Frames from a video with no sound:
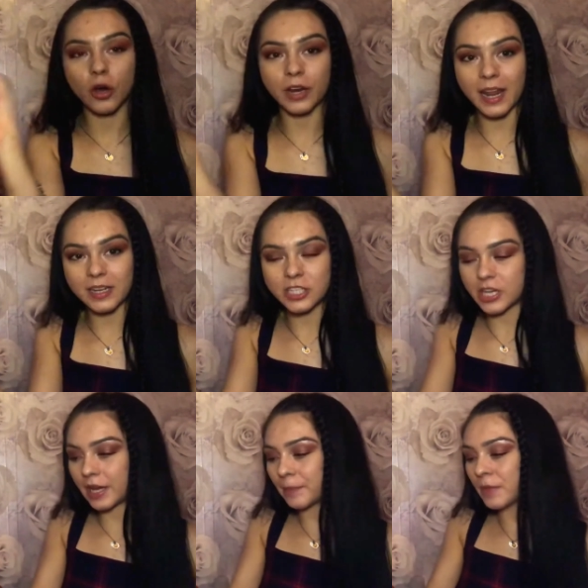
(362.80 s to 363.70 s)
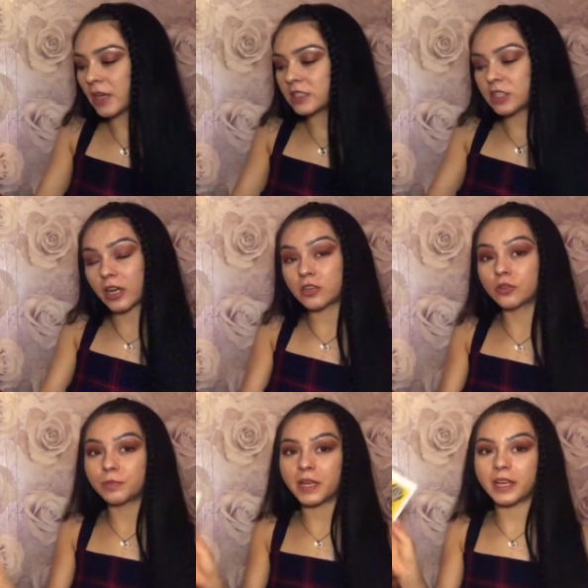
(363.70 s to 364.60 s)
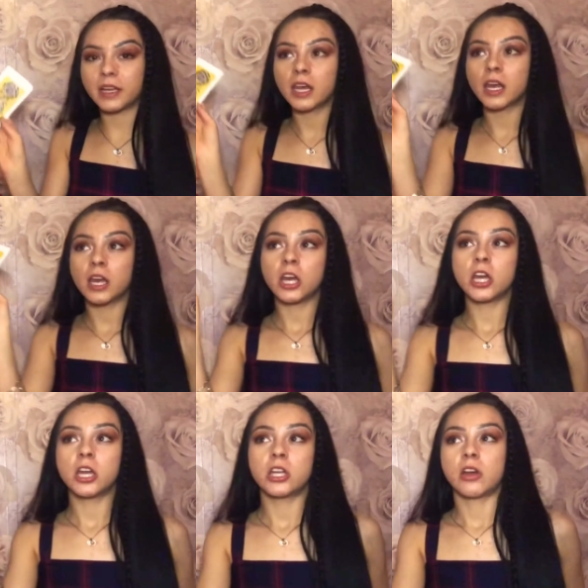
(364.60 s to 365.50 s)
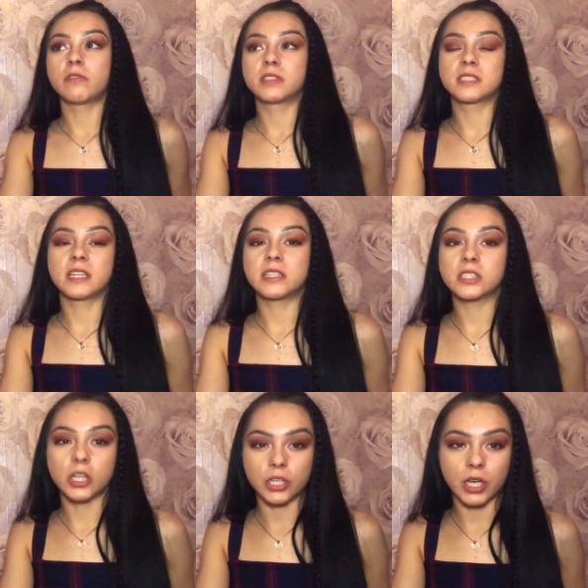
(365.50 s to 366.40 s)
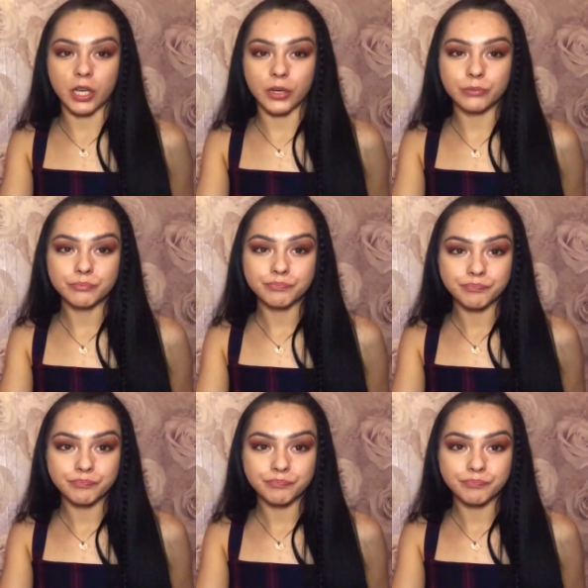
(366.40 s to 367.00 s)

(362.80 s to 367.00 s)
energy. So that could be, obviously it's not you.